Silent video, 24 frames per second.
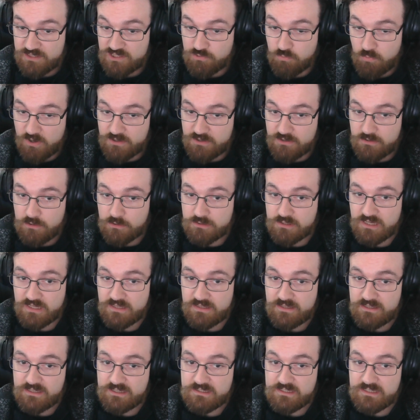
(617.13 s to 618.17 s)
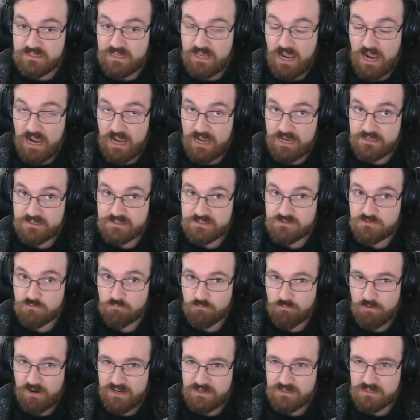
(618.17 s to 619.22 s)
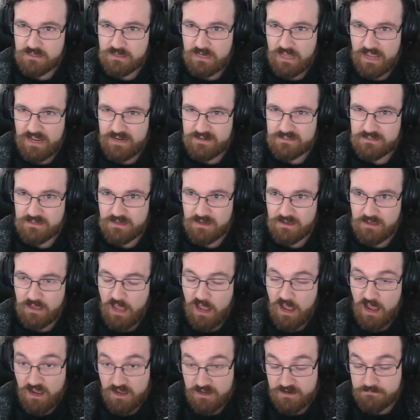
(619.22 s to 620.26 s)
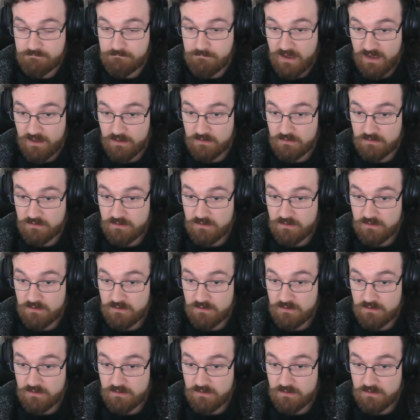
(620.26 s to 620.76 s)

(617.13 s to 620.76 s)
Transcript: worth noting that the highest rated hentai on Mal